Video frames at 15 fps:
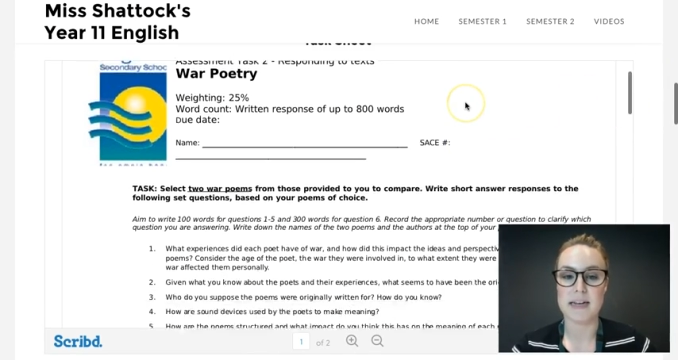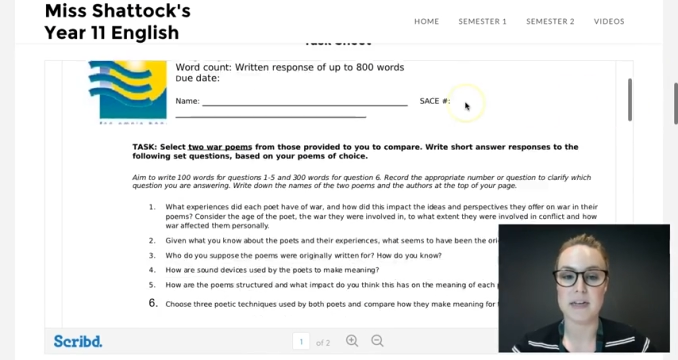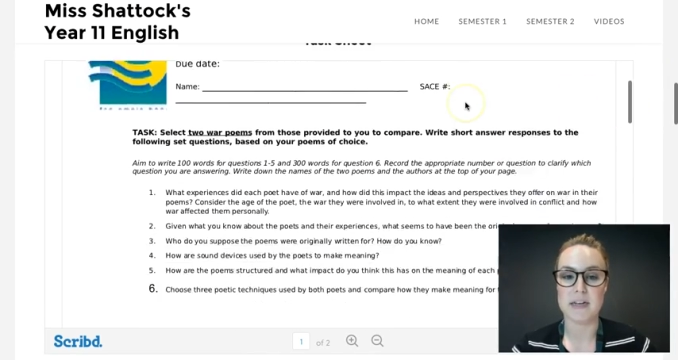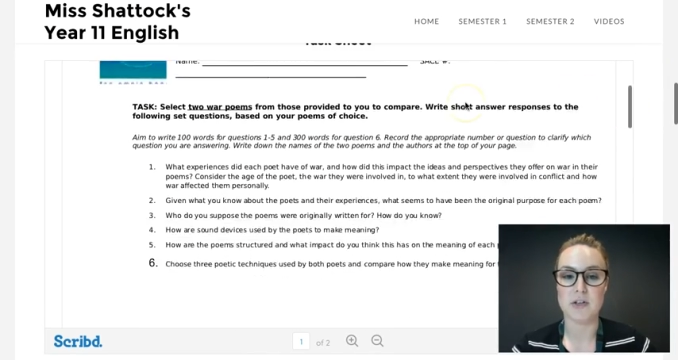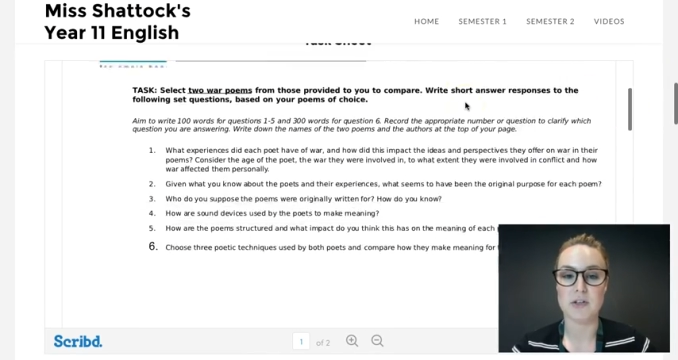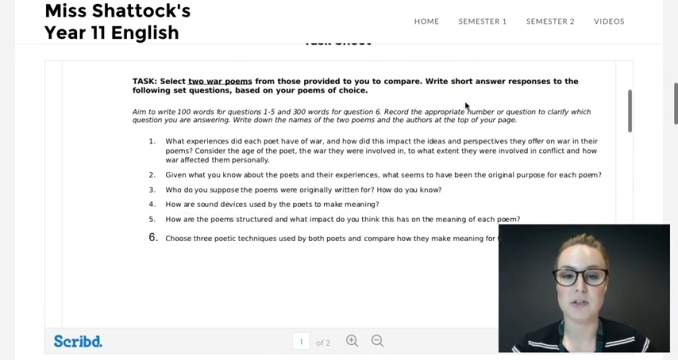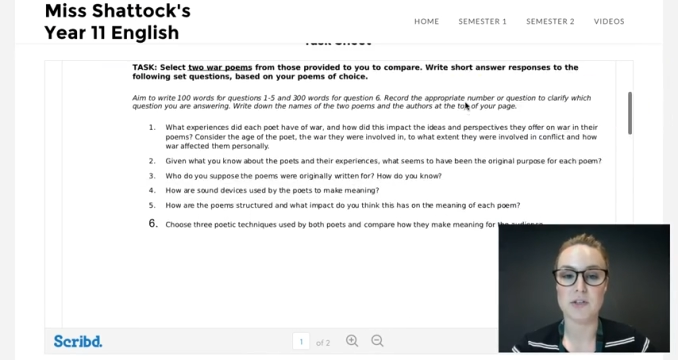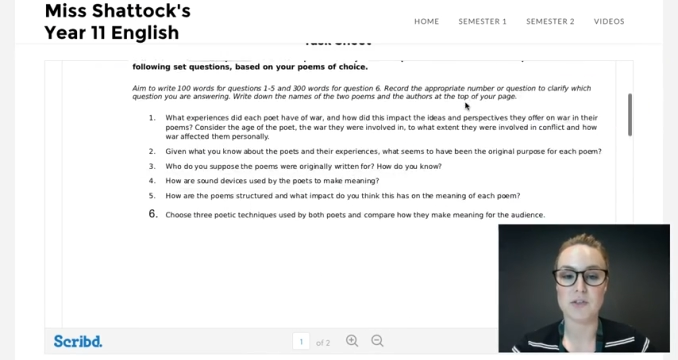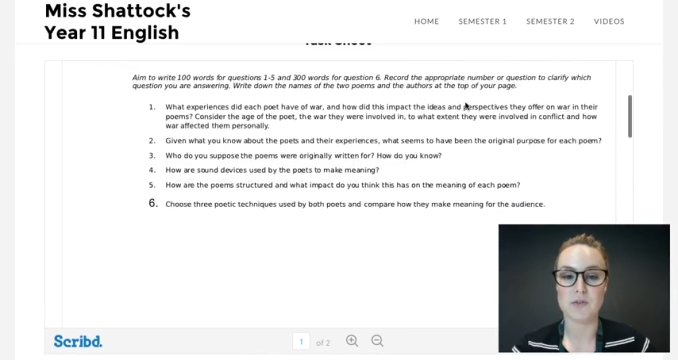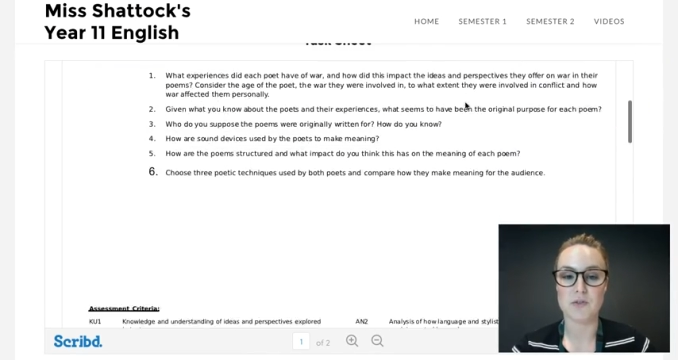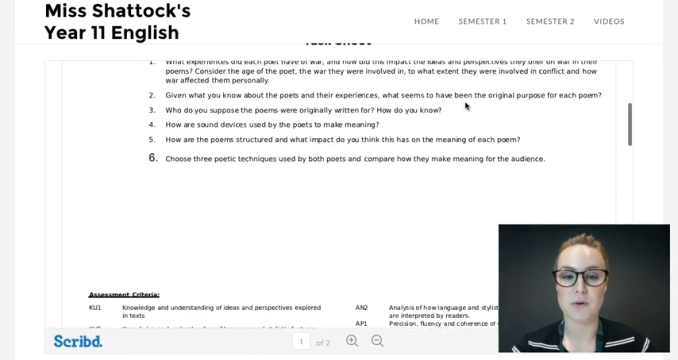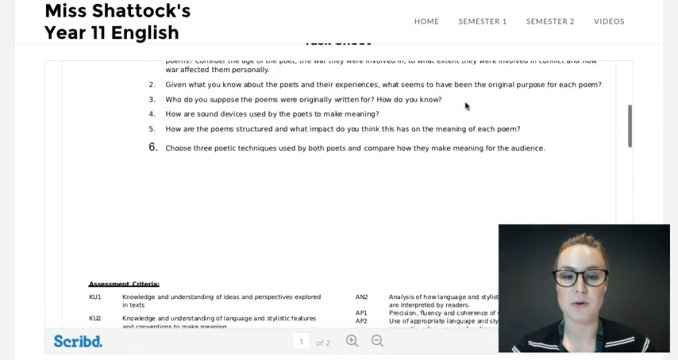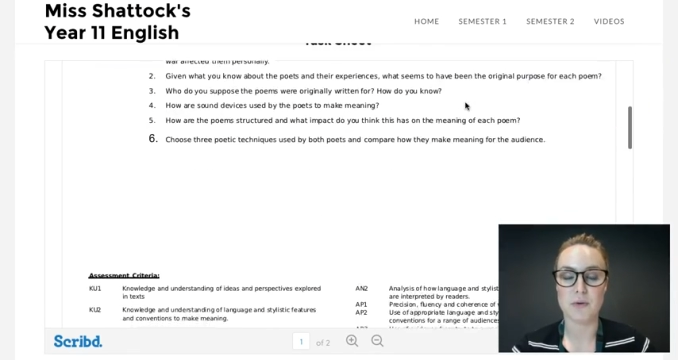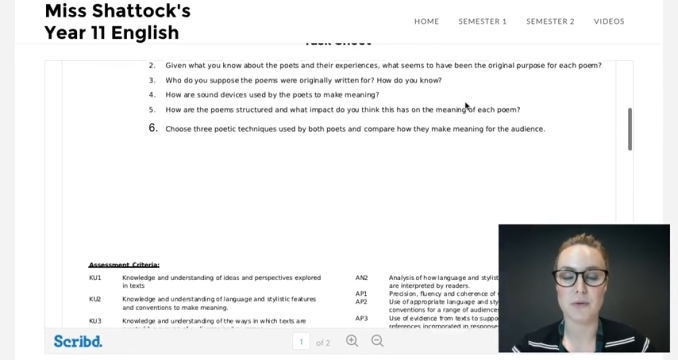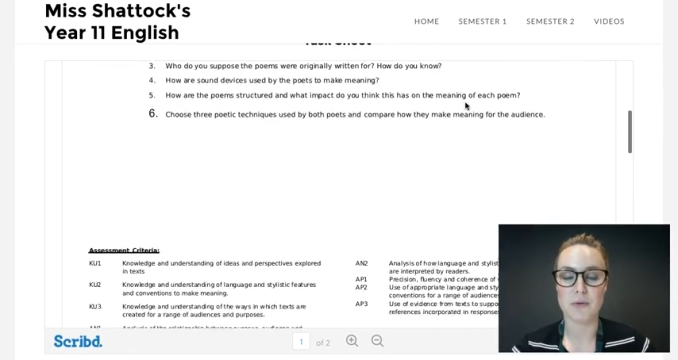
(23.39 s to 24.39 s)
and you can
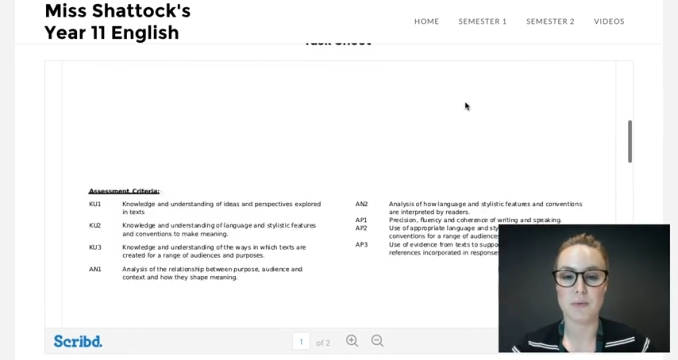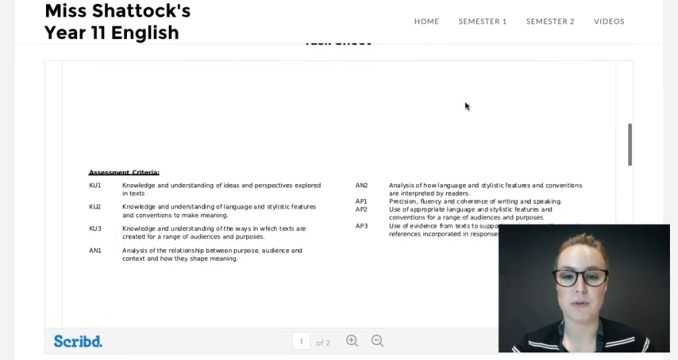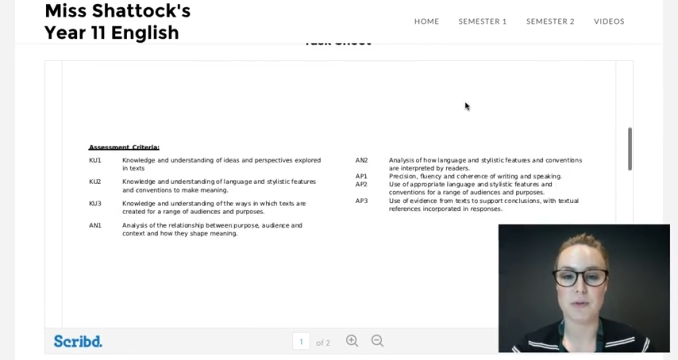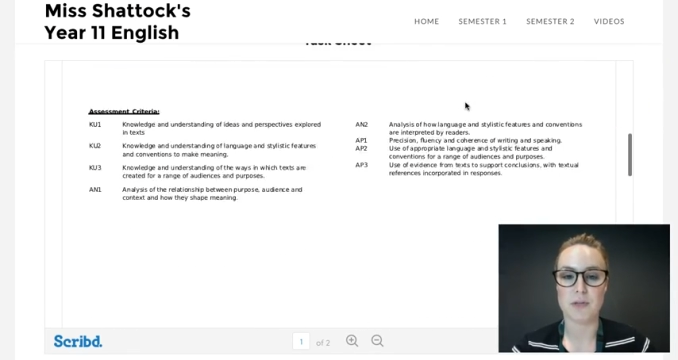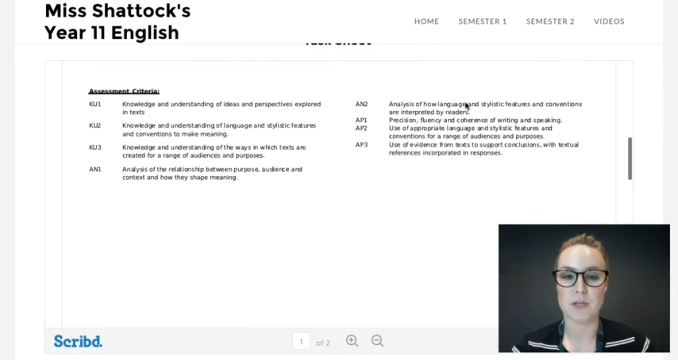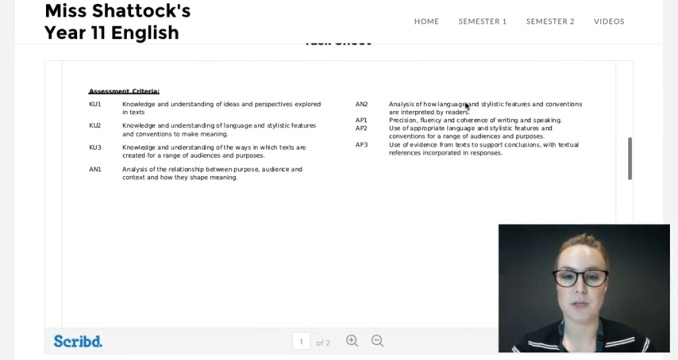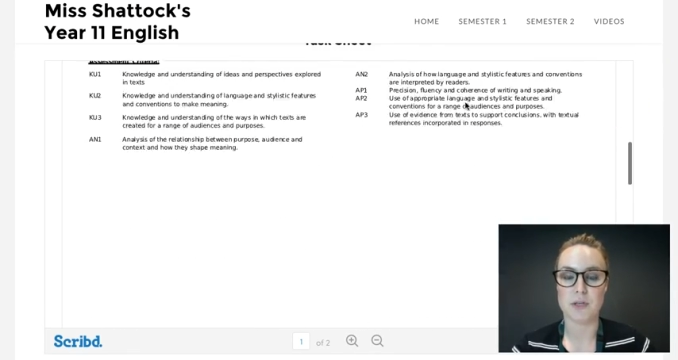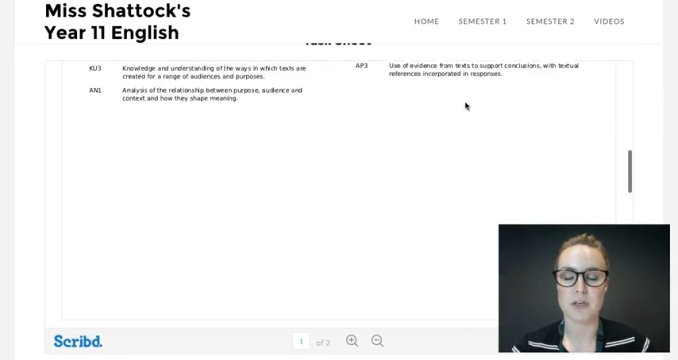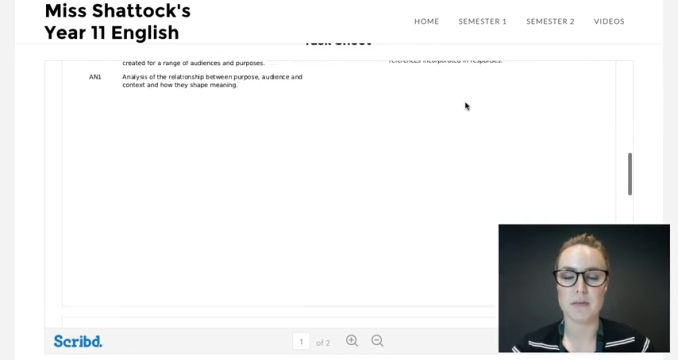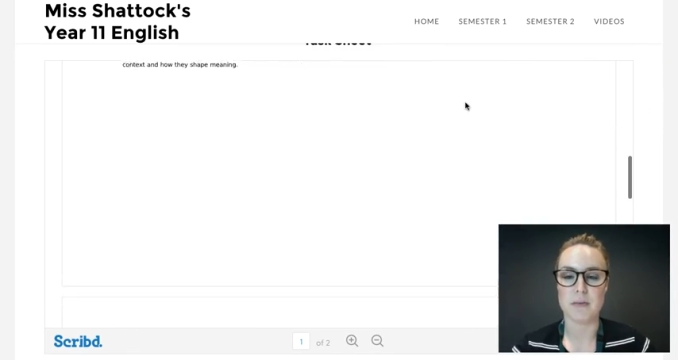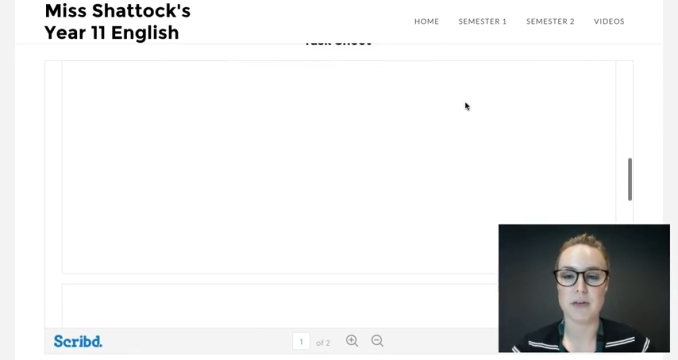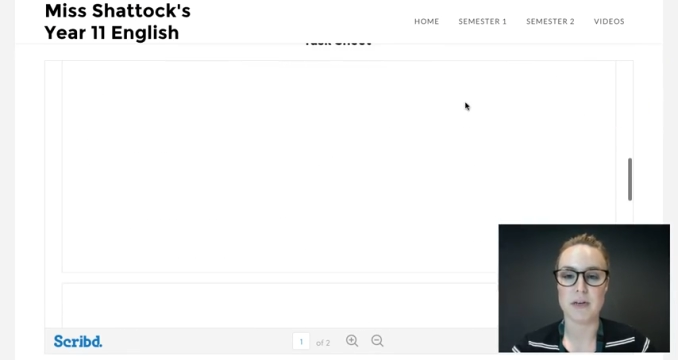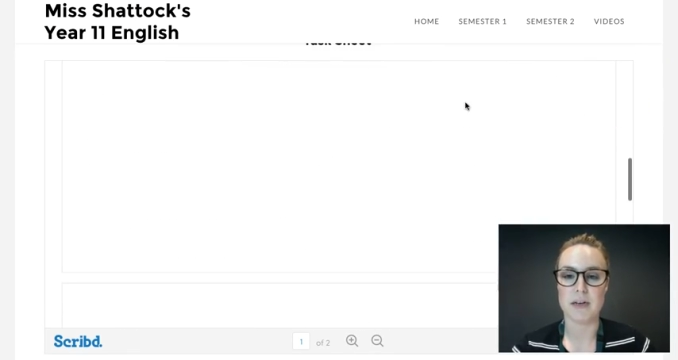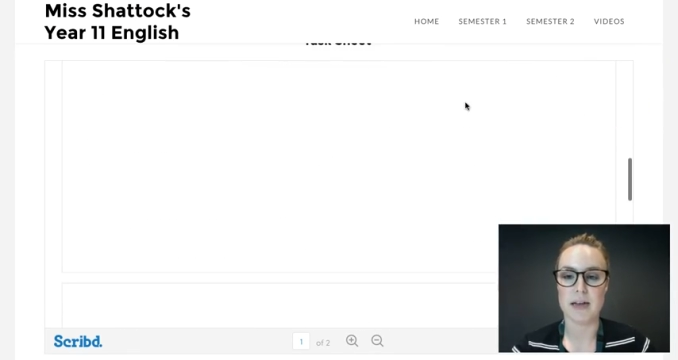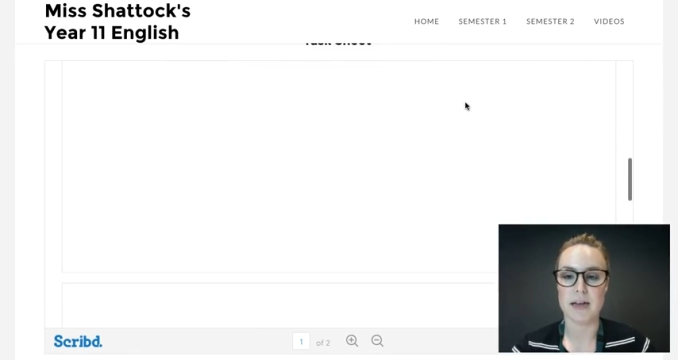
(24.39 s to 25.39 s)
scroll through the
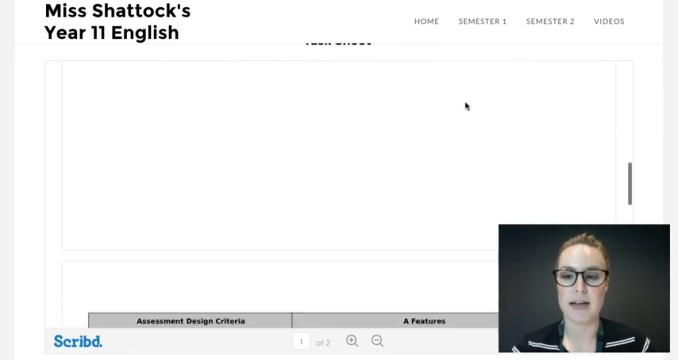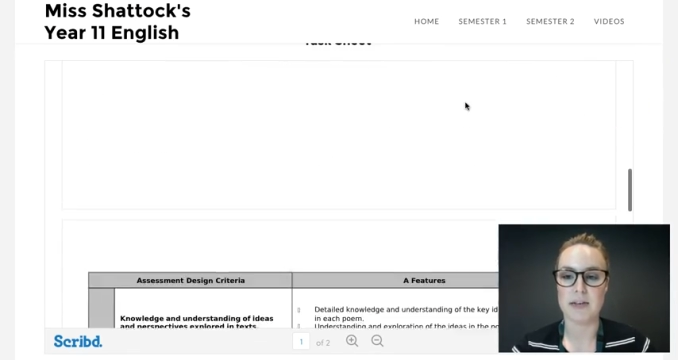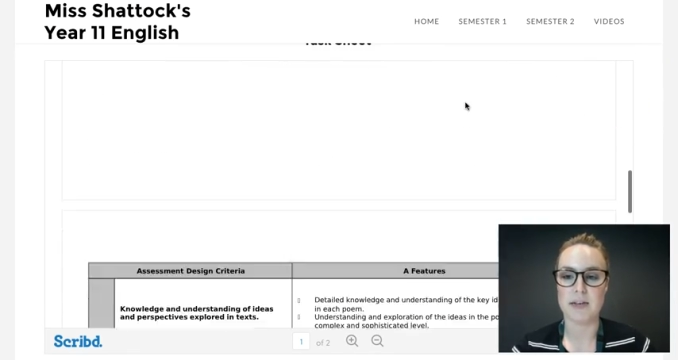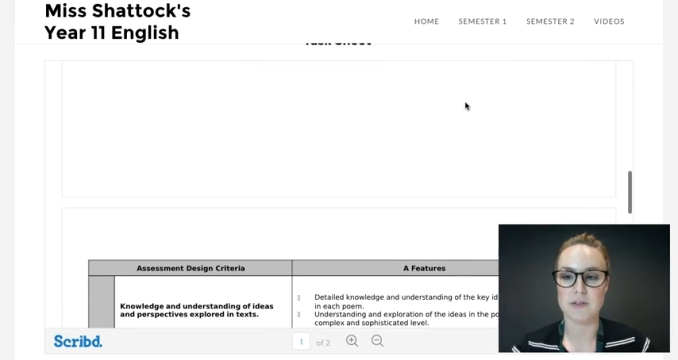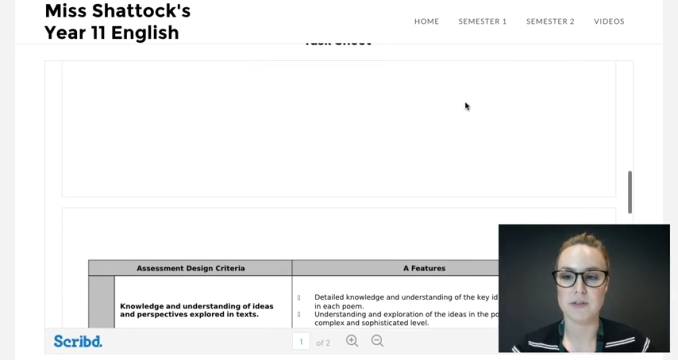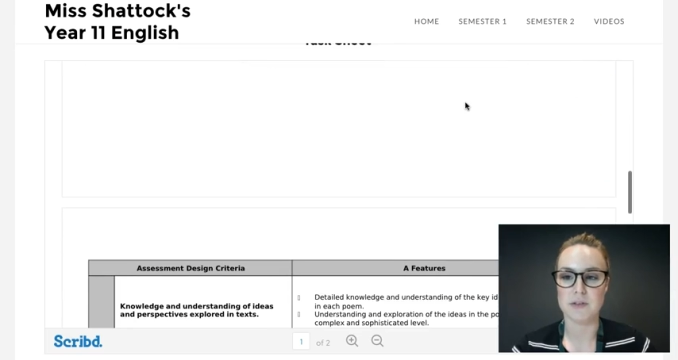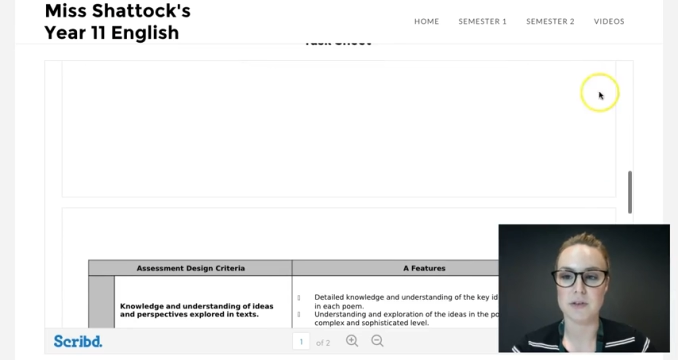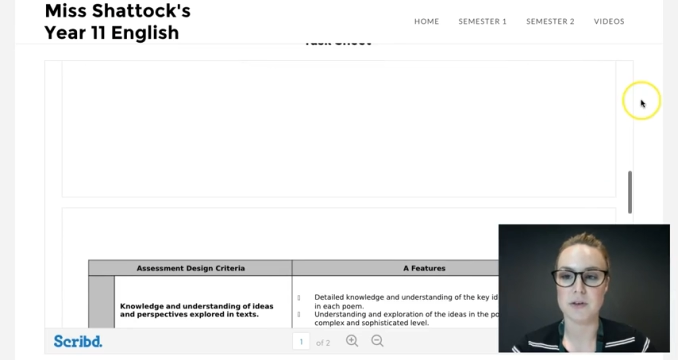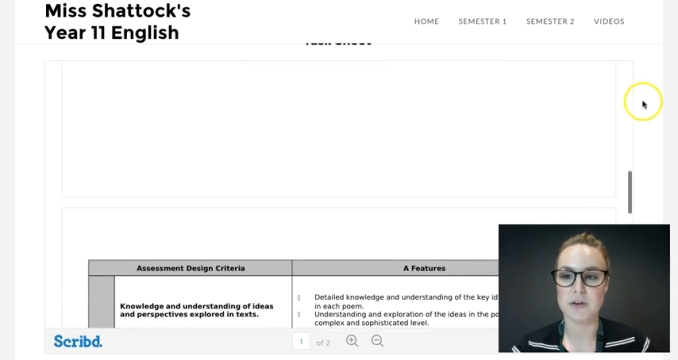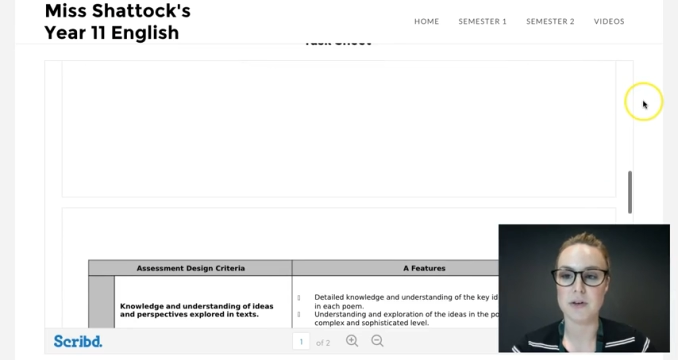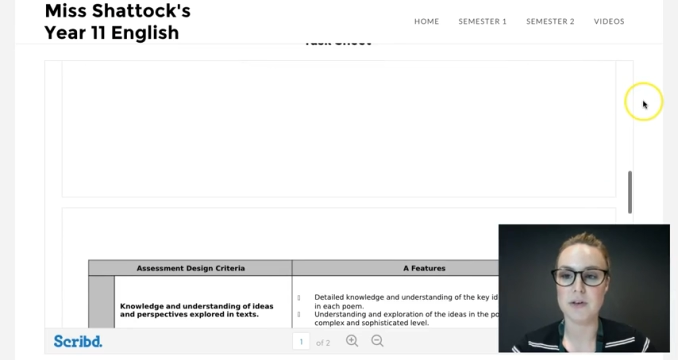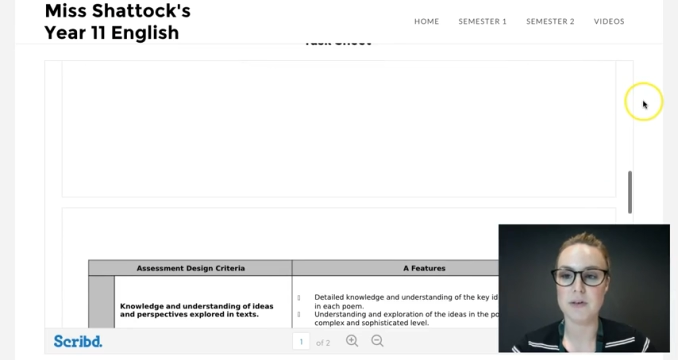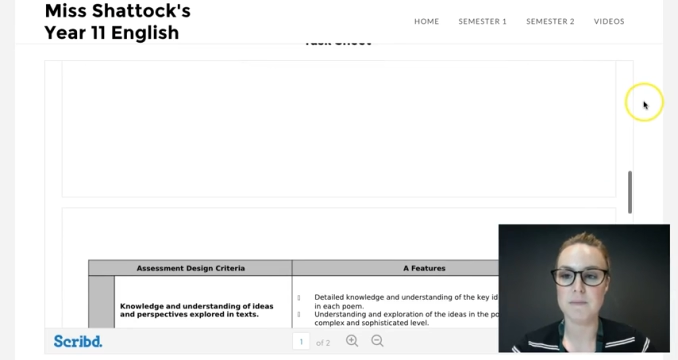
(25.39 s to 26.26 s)
document as you go